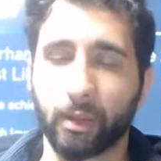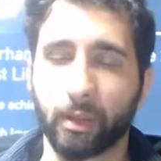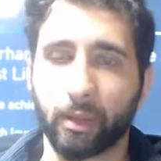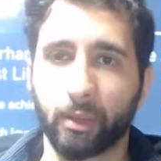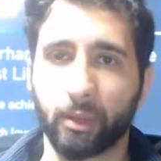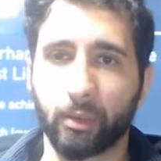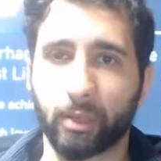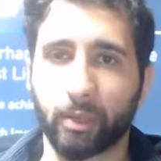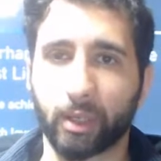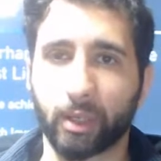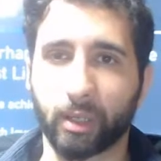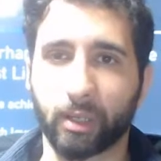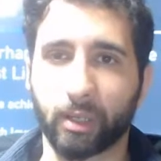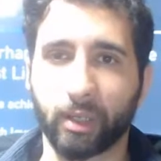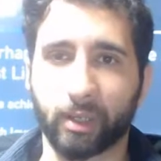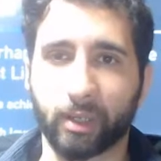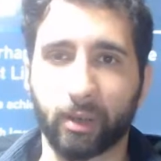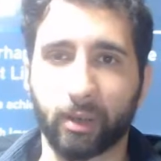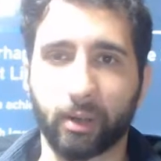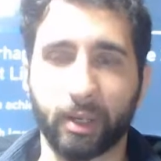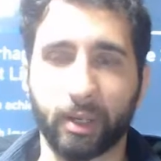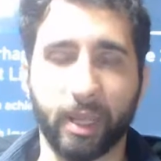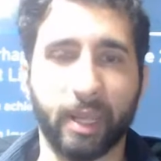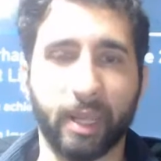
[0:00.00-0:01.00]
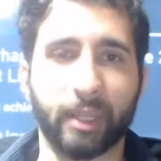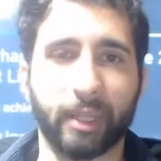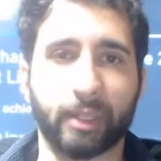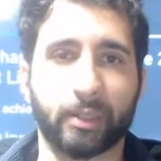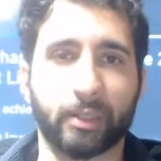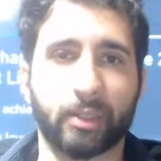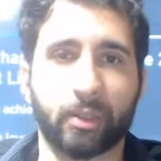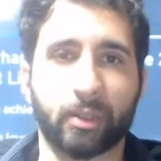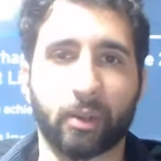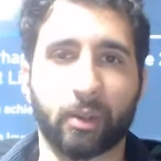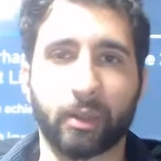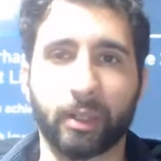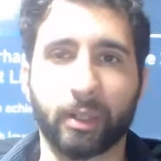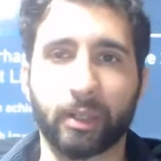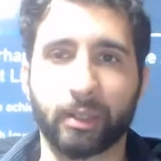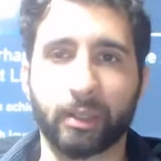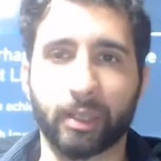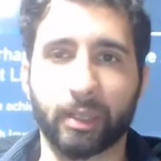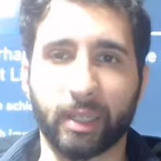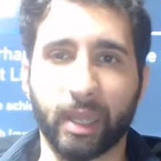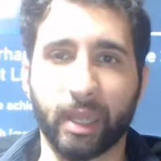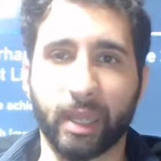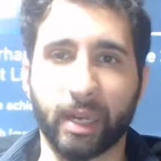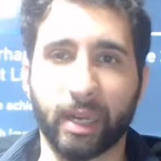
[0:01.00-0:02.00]
you can click on getting started
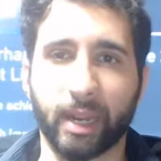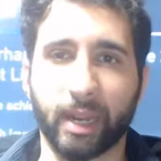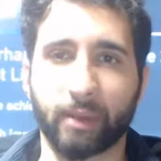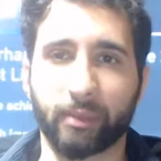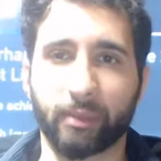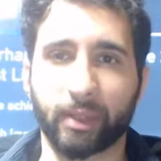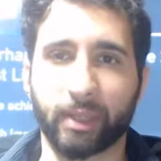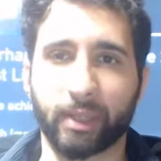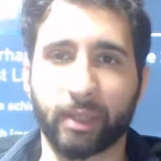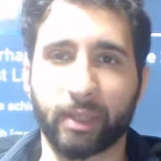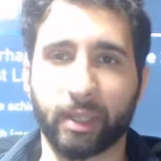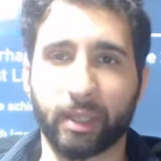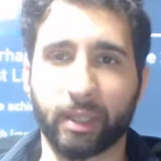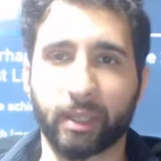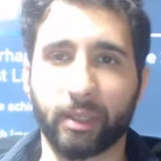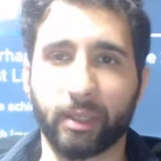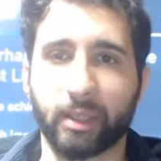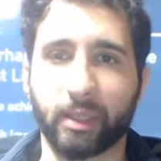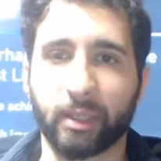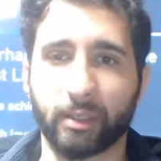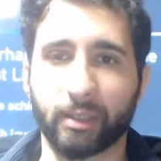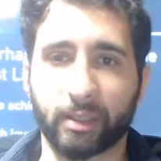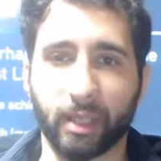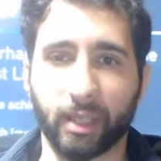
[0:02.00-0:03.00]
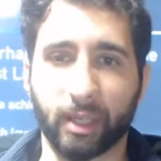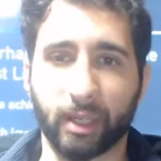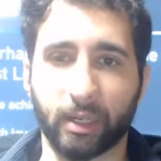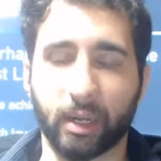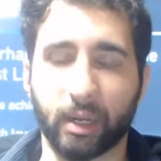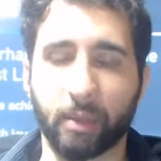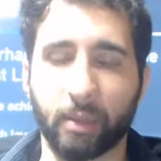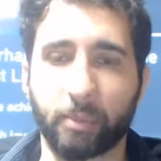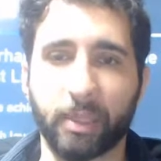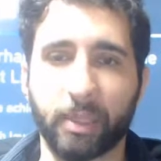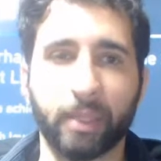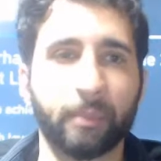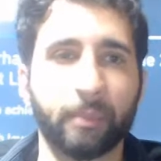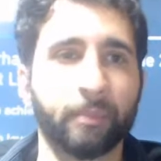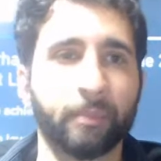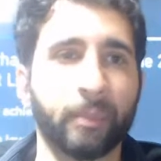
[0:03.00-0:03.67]
to get everything set up